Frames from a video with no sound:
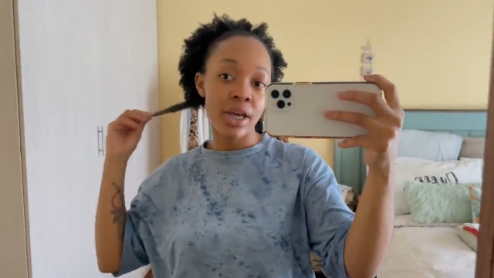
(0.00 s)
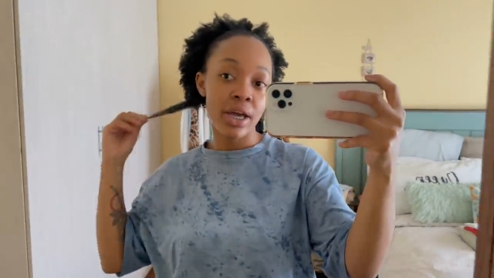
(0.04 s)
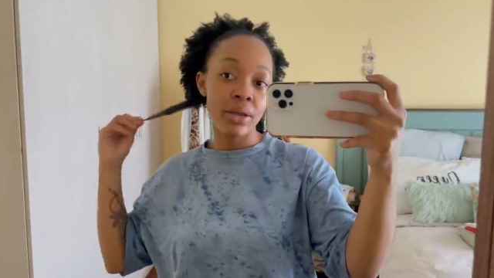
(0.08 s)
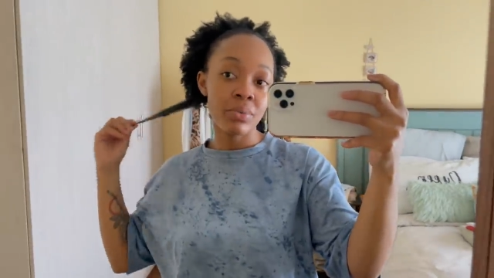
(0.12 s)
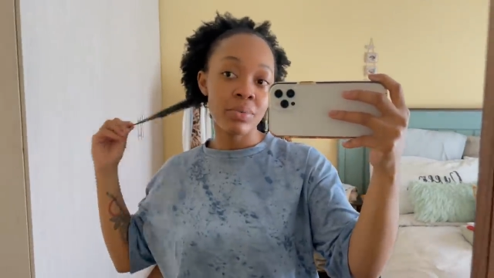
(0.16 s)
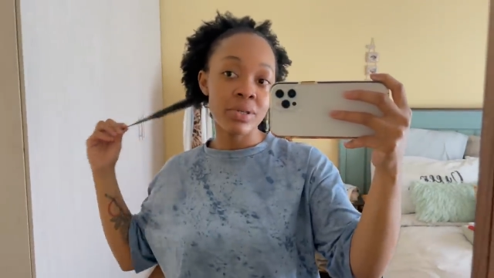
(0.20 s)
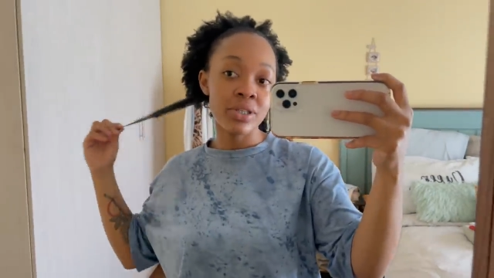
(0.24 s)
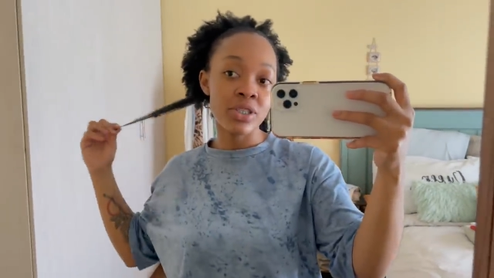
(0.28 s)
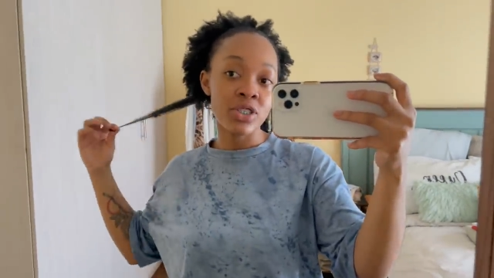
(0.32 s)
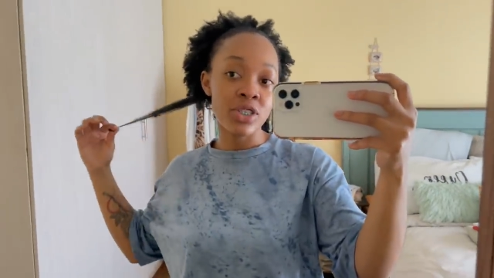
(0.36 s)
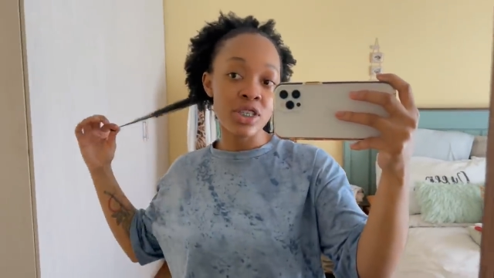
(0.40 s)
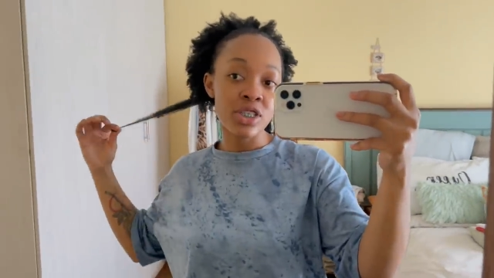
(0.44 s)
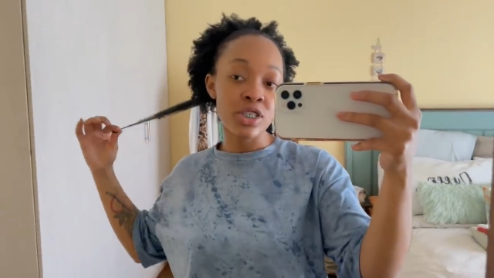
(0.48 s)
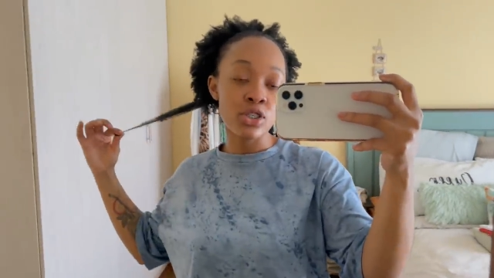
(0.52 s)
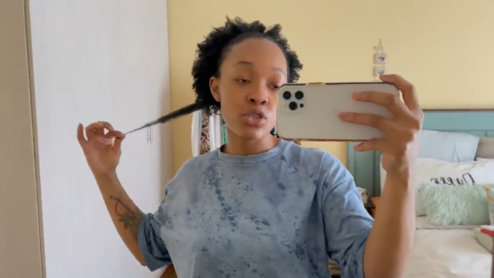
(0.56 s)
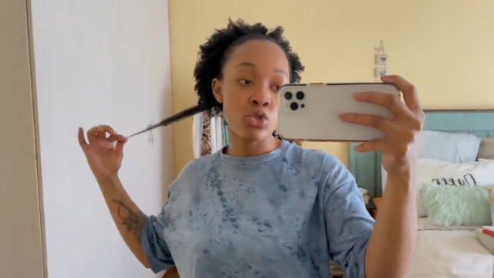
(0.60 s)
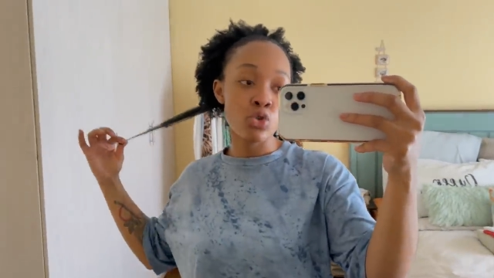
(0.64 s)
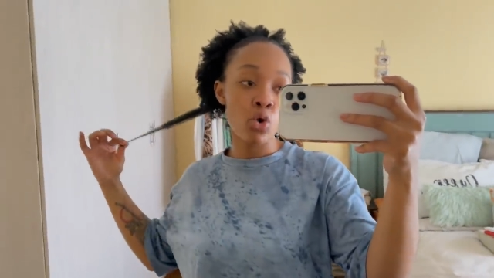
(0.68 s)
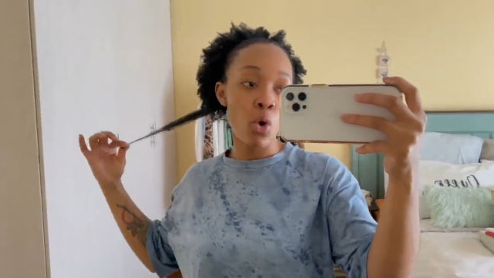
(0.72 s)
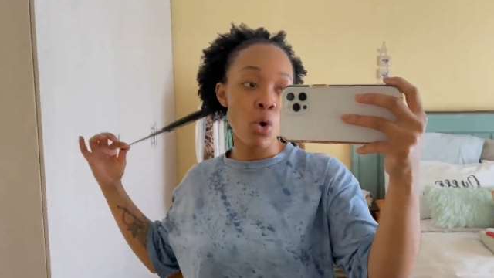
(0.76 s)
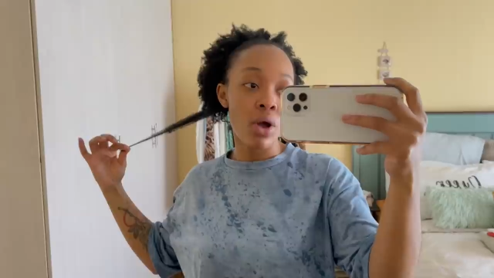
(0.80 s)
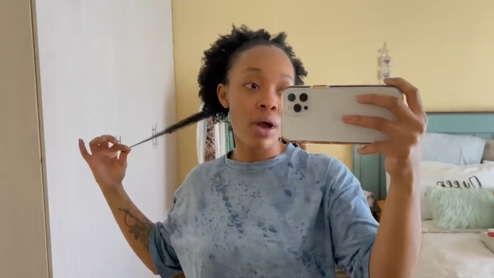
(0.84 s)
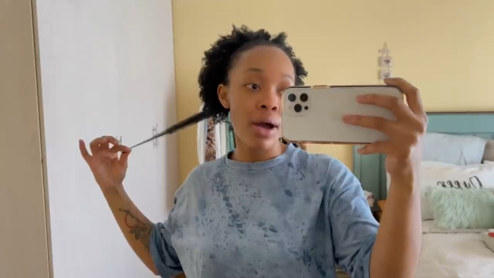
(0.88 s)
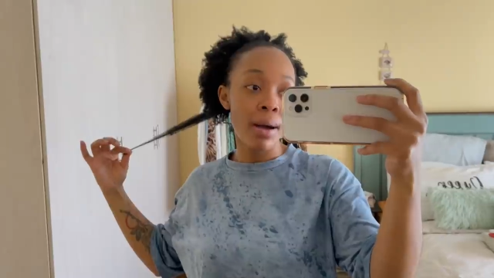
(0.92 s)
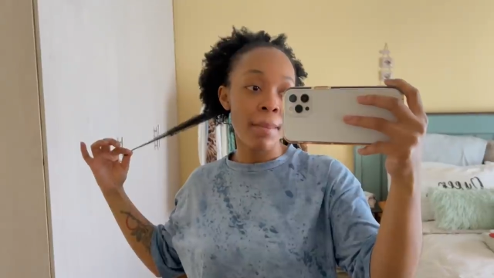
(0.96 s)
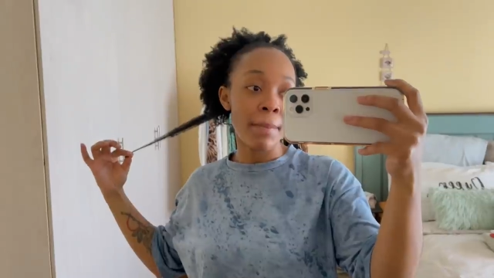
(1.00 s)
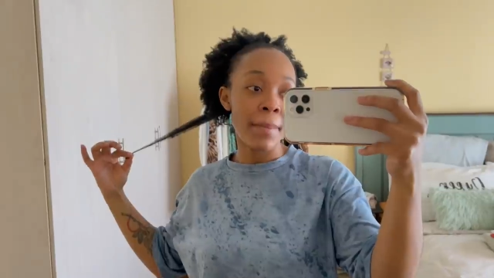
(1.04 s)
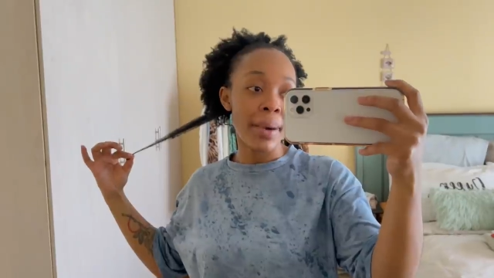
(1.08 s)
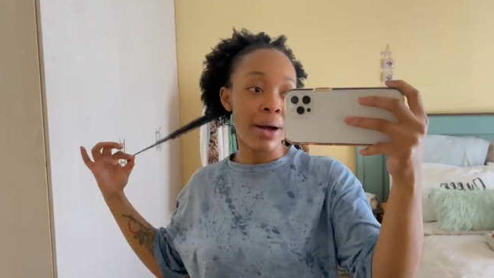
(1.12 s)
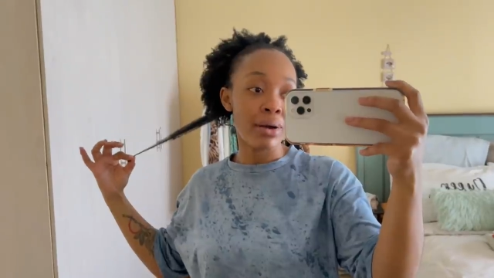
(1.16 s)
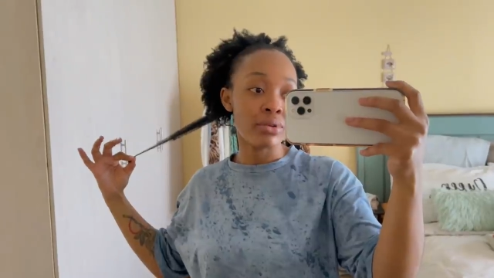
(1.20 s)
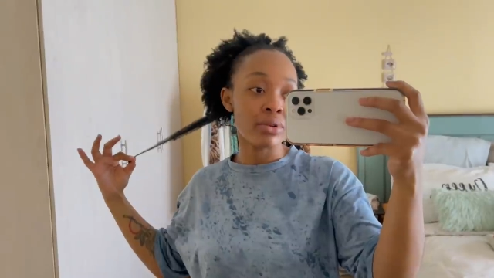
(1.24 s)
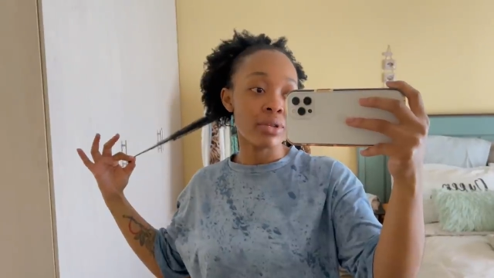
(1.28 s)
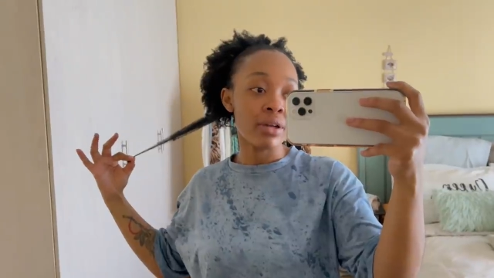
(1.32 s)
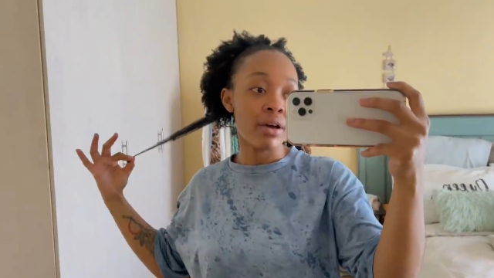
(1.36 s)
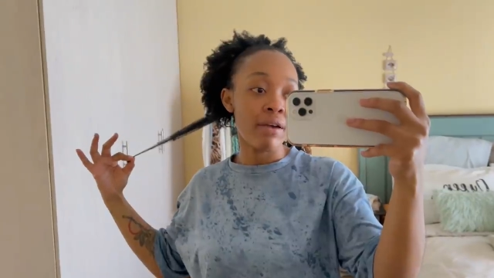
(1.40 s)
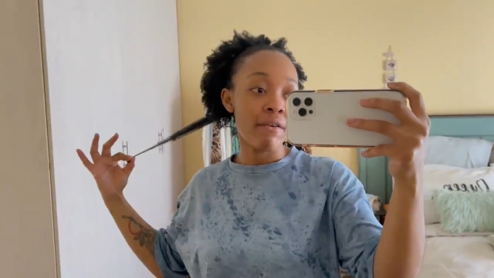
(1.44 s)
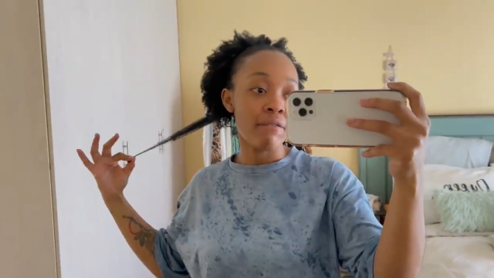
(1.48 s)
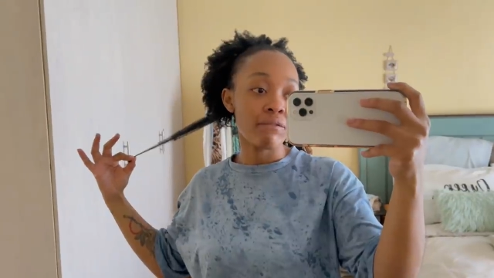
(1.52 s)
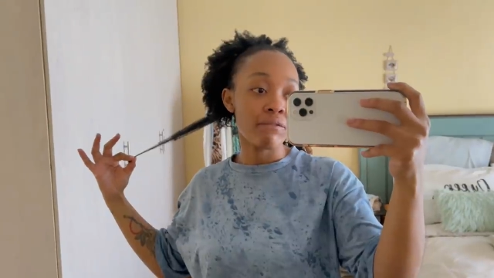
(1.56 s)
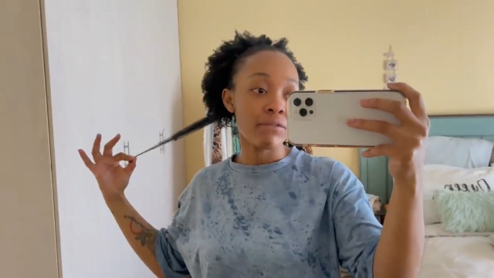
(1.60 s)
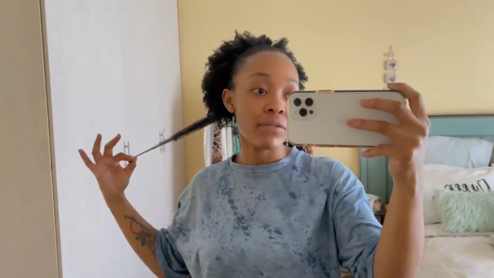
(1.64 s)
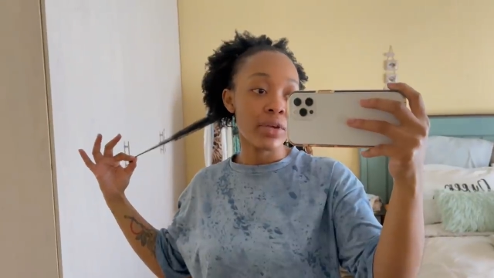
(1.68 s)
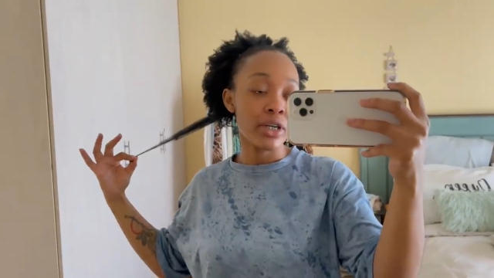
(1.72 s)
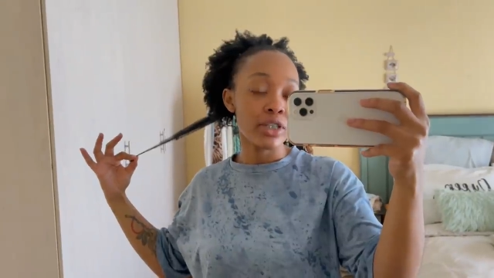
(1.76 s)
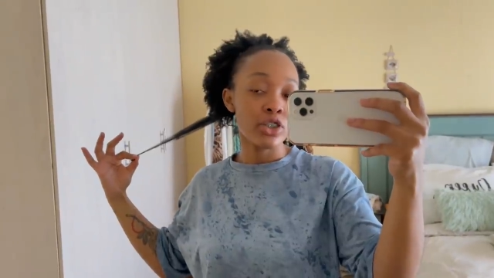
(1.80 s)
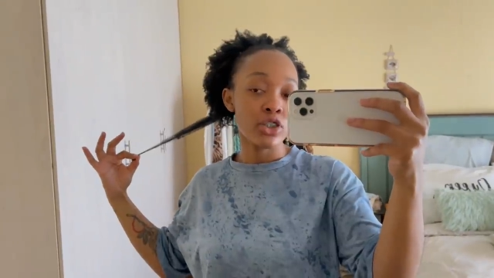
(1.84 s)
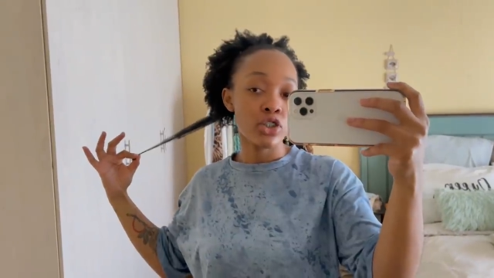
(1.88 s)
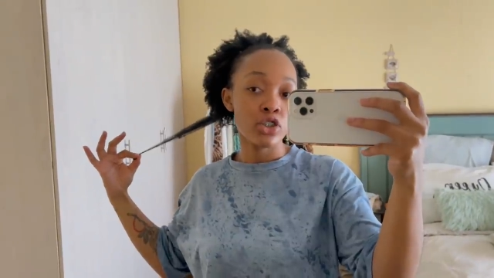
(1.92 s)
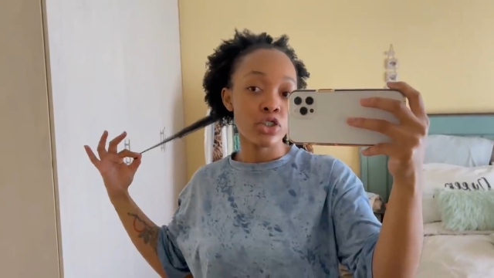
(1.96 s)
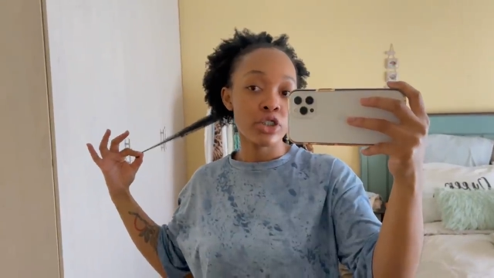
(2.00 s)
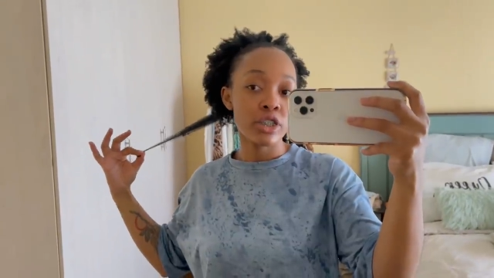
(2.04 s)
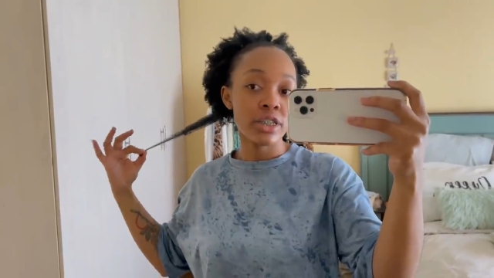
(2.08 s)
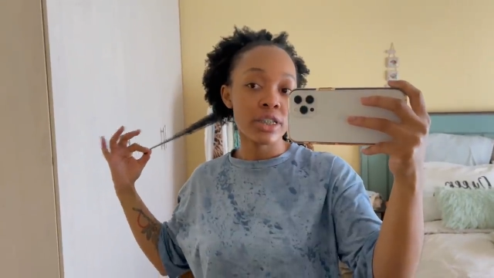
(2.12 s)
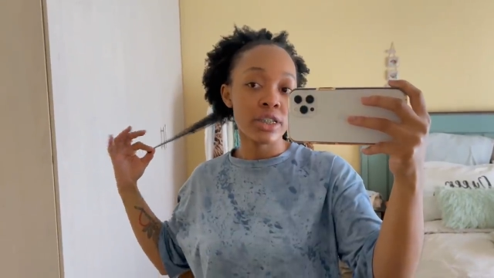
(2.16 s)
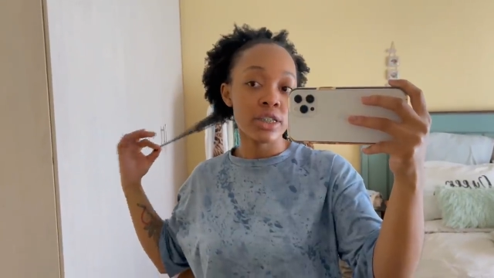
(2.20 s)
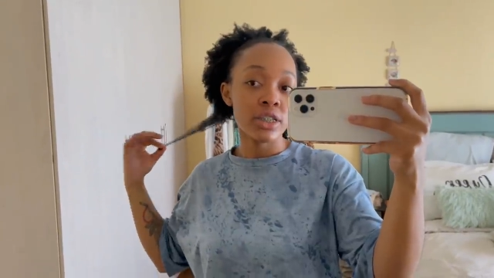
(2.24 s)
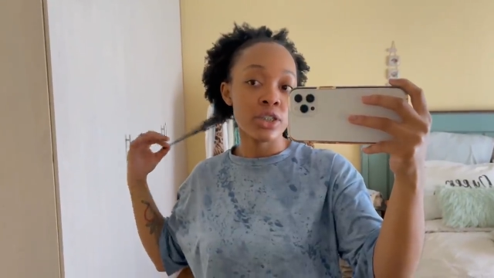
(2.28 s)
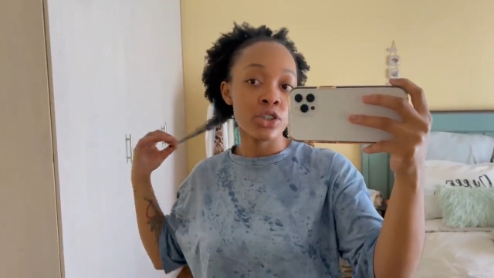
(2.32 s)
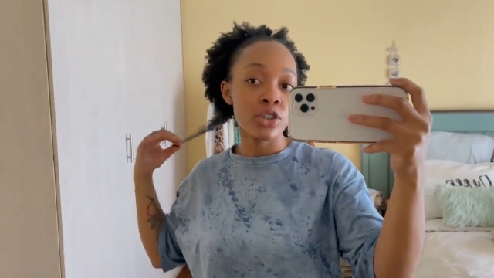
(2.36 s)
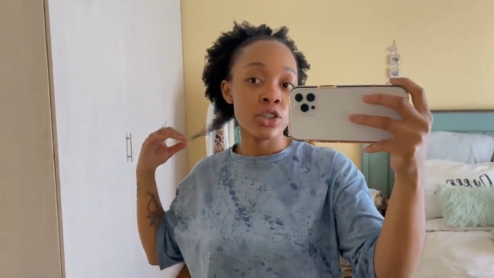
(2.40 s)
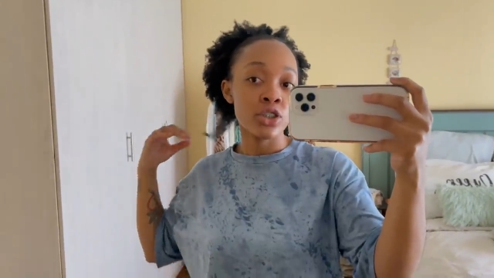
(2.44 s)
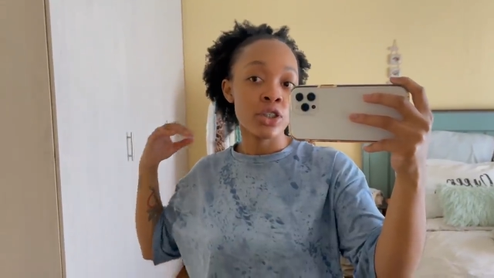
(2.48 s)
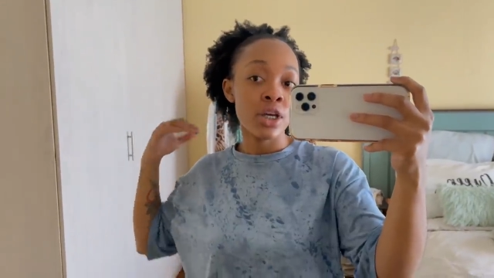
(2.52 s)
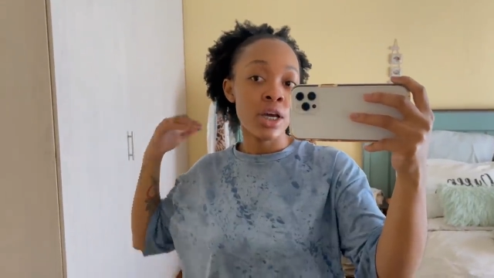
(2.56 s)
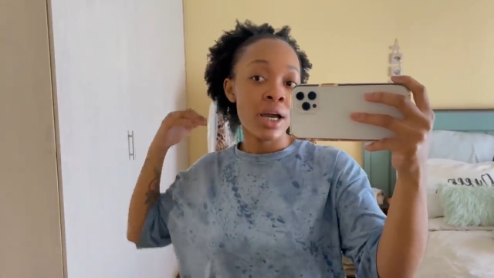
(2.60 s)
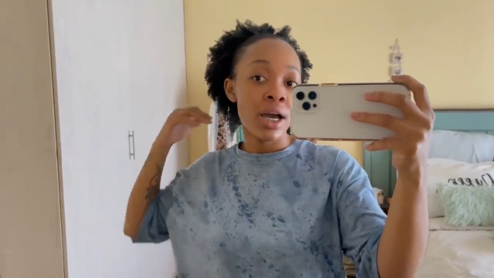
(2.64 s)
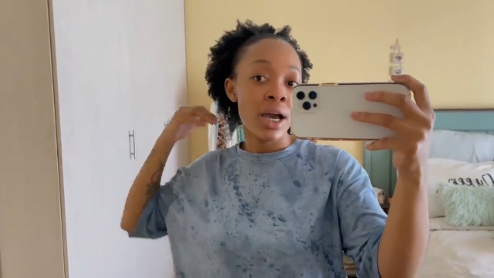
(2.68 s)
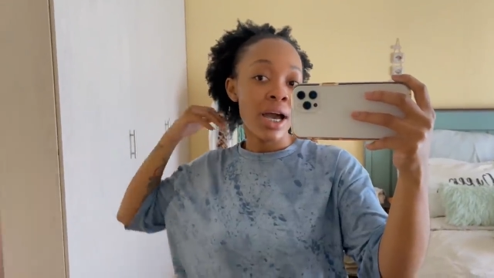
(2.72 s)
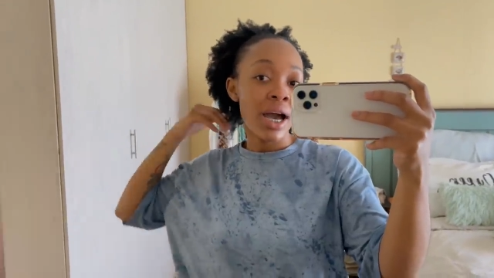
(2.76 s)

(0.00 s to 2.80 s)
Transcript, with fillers: Can we just talk about shrinkage?